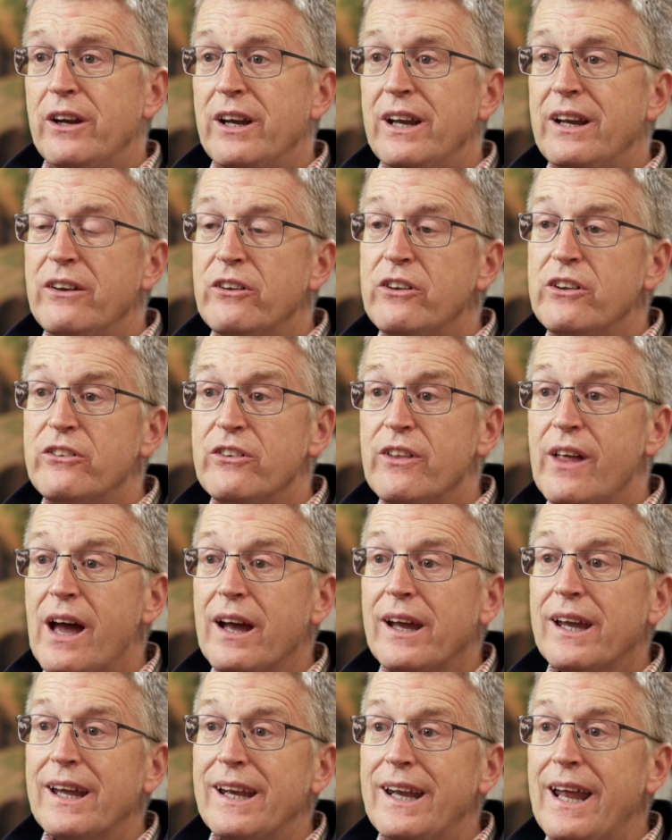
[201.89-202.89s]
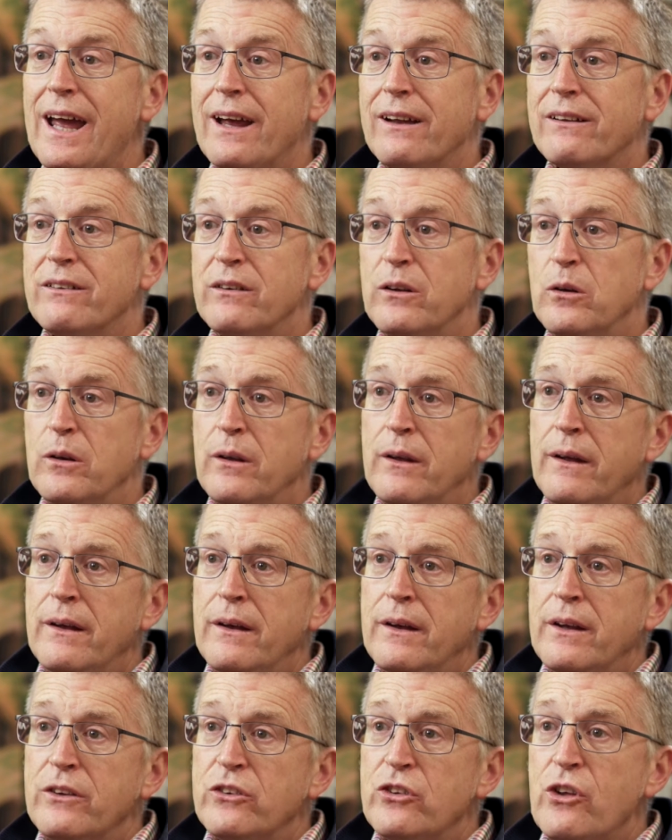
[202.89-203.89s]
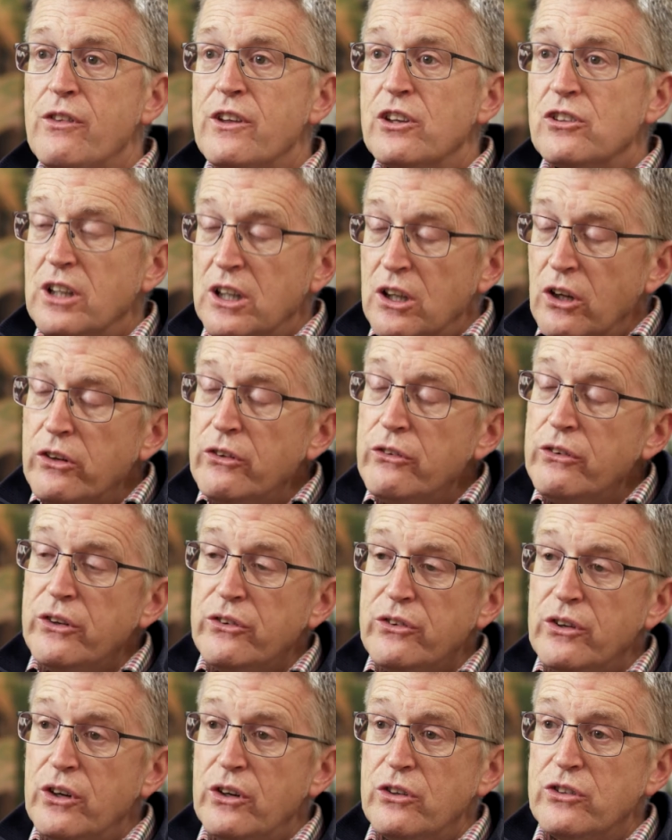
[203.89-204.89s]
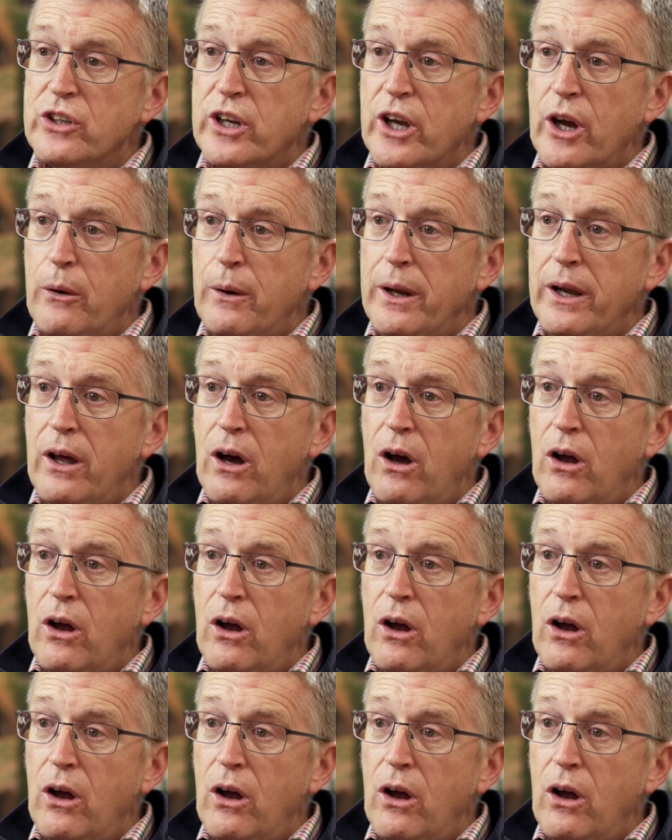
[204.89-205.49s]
and it is that connected. So there's a lot of research going